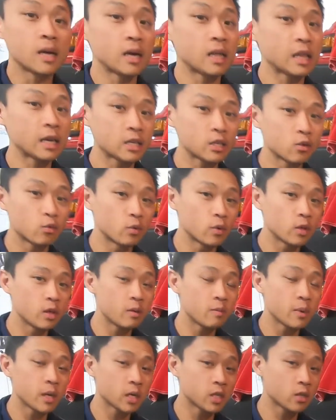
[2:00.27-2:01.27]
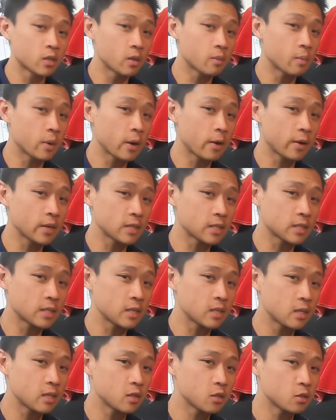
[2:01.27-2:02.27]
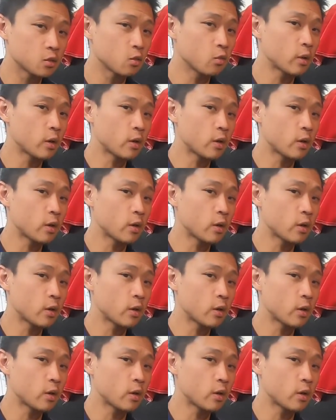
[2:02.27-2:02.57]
I like to really make sure the bearing's seated, so